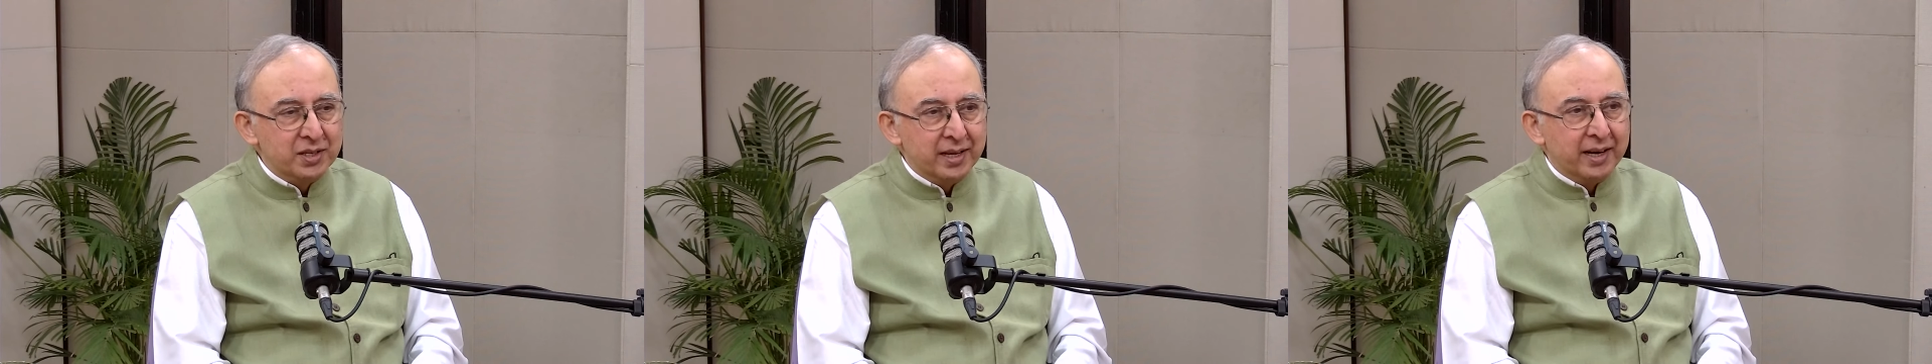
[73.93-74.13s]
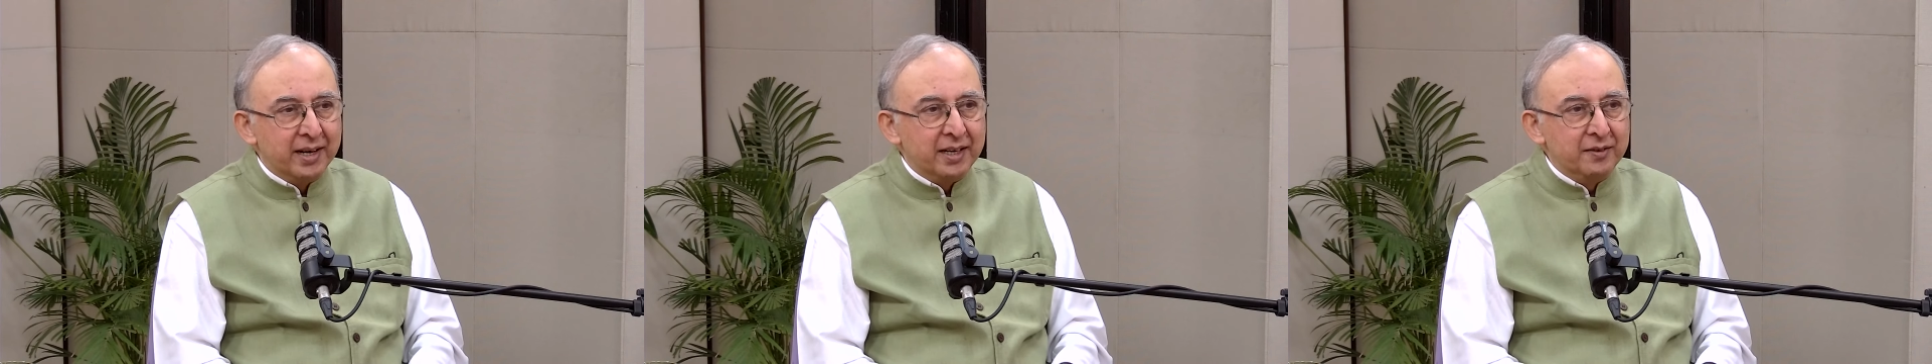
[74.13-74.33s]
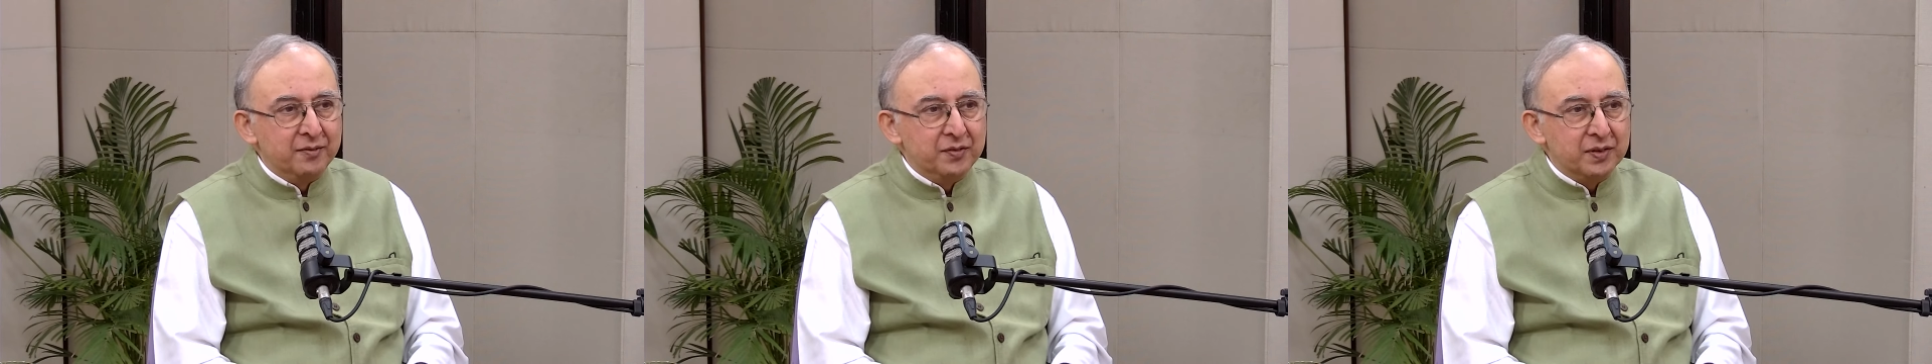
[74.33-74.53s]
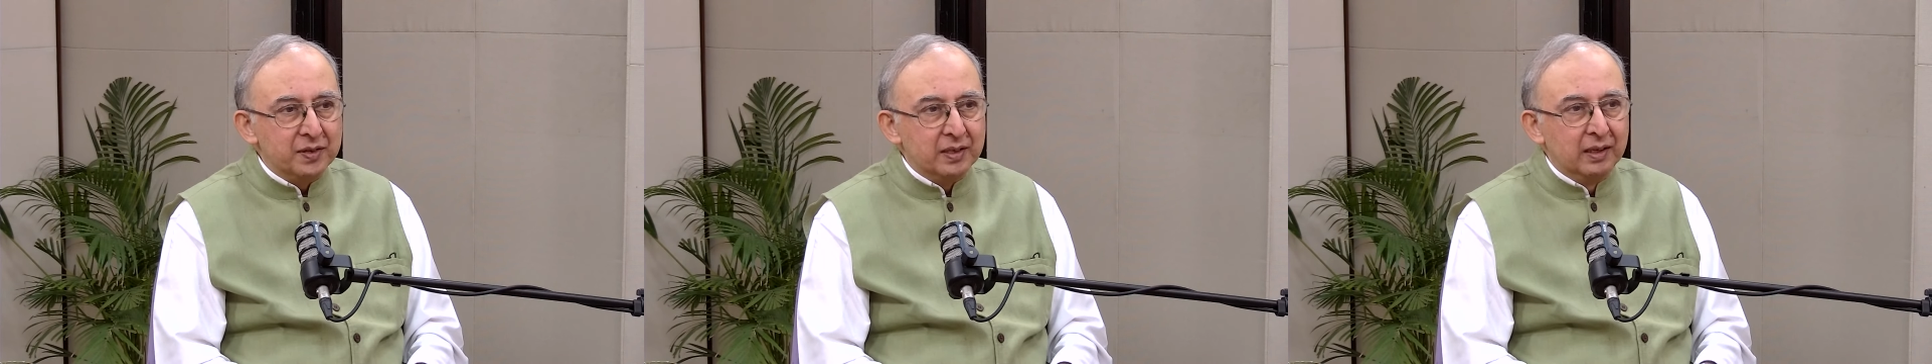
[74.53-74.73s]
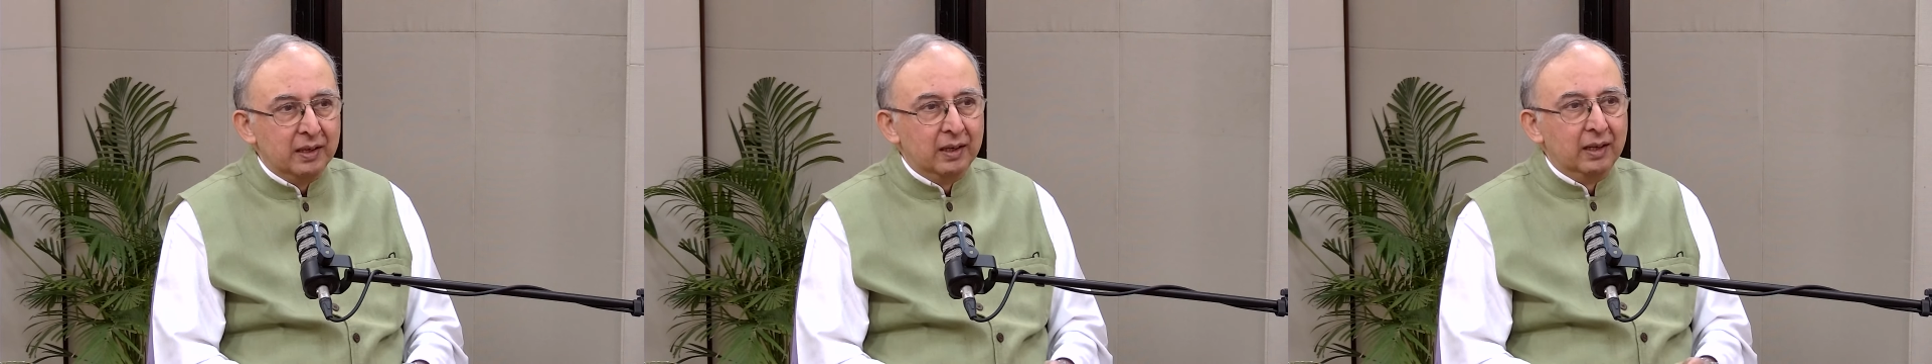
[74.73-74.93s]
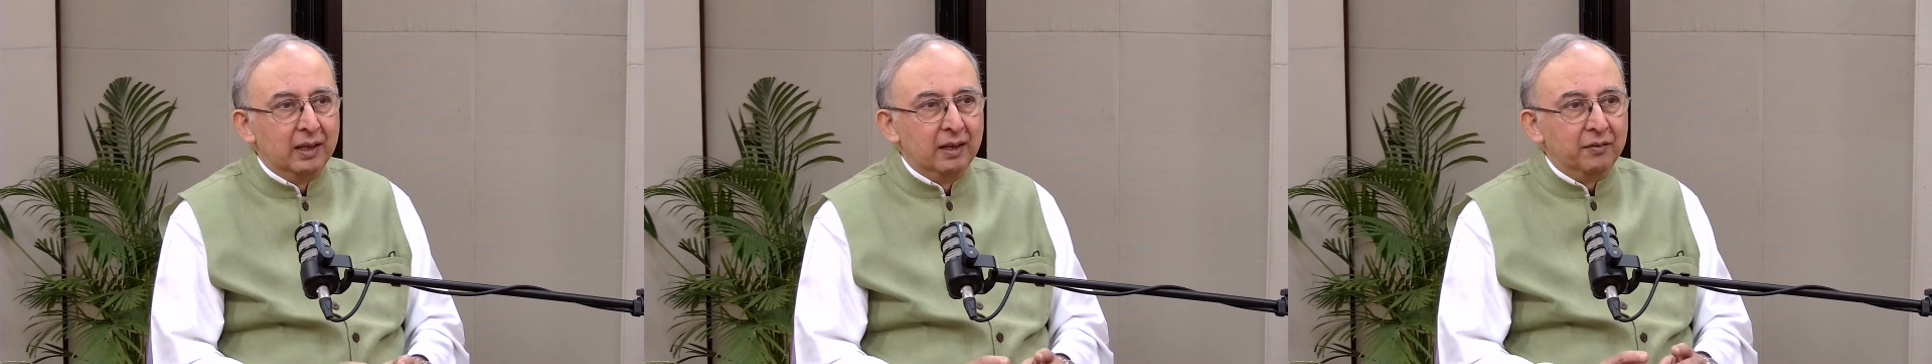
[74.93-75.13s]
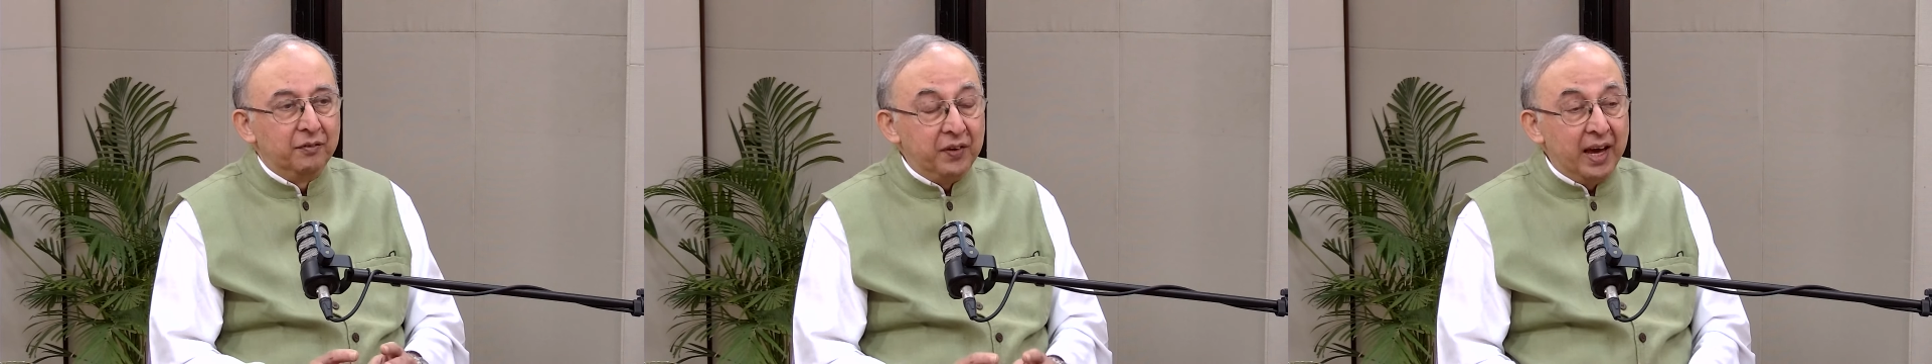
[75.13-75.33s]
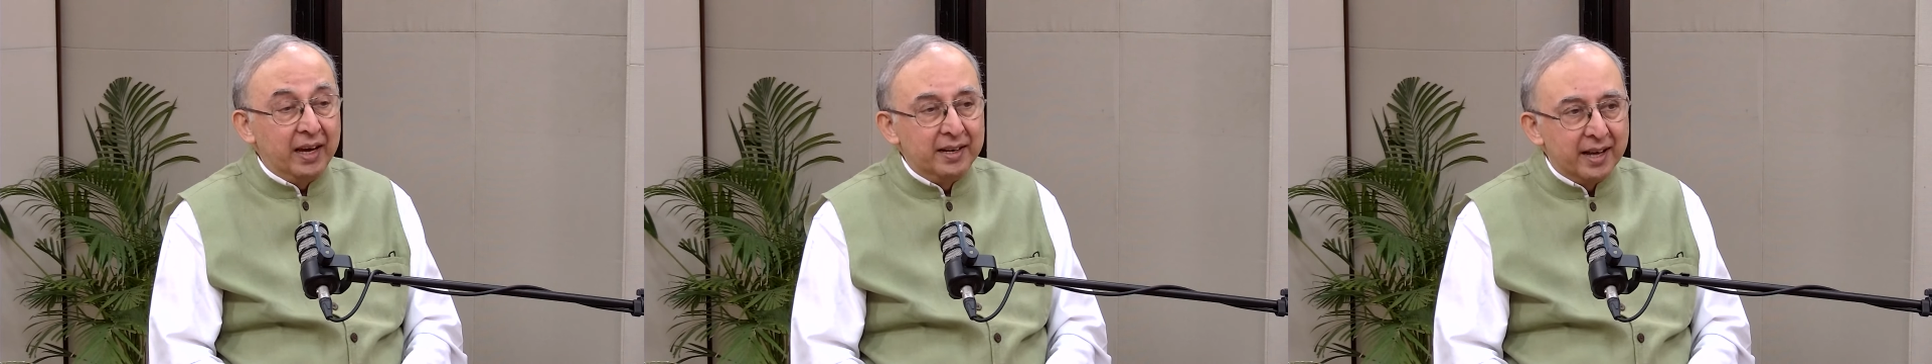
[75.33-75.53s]
narratives,
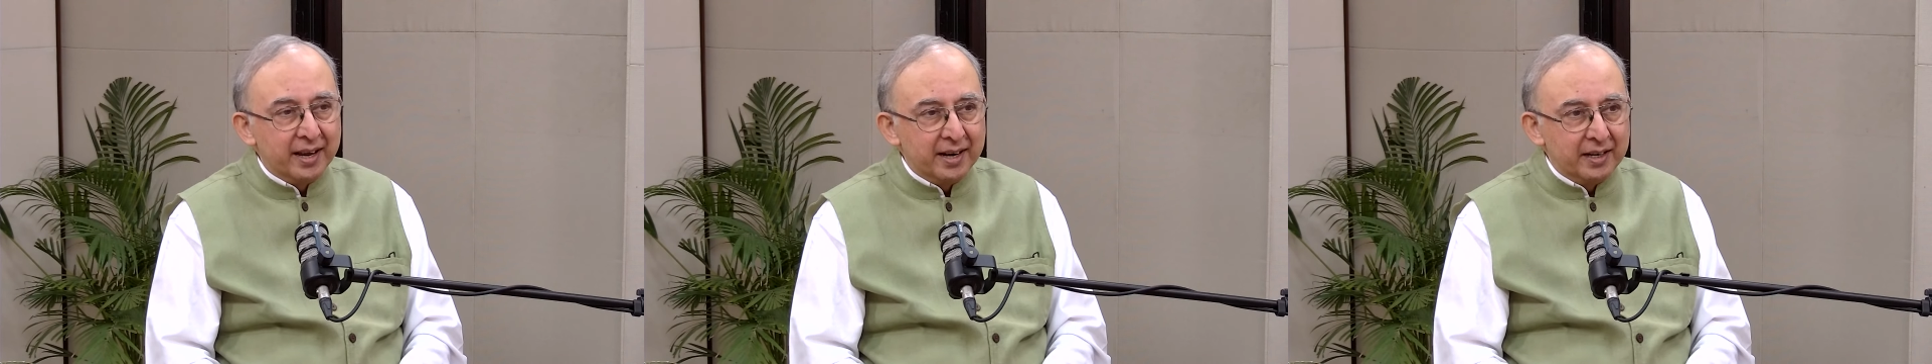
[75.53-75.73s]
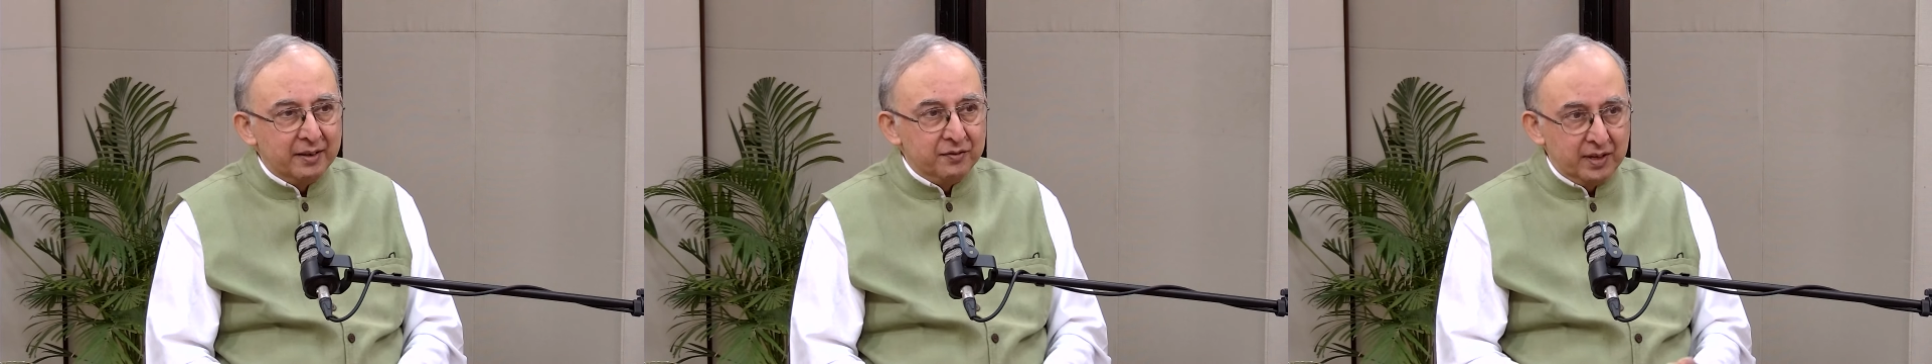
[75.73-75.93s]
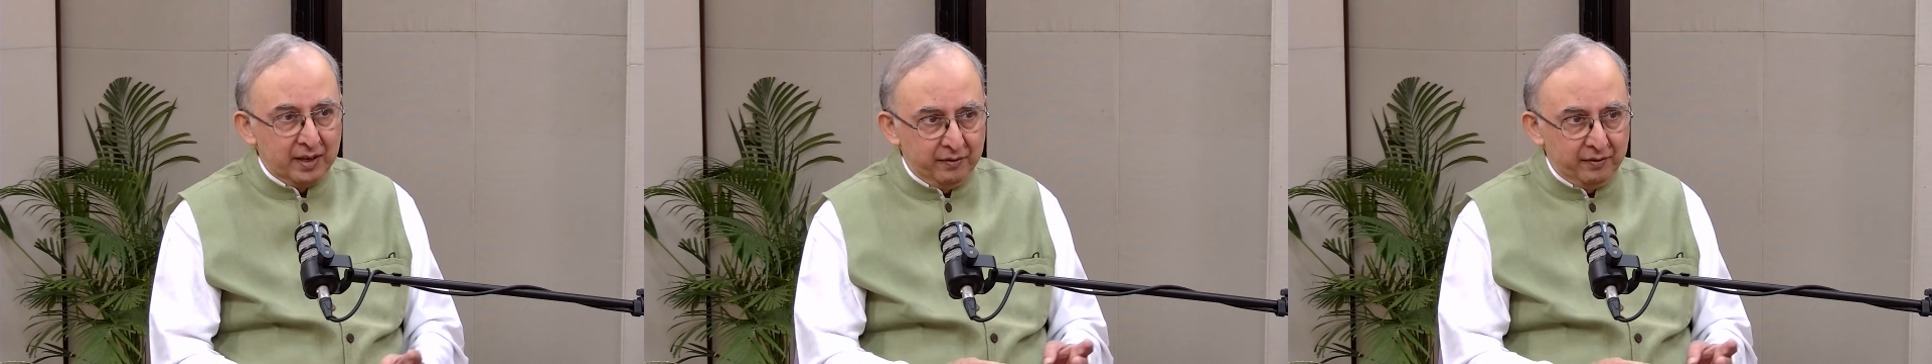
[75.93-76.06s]
fake narratives?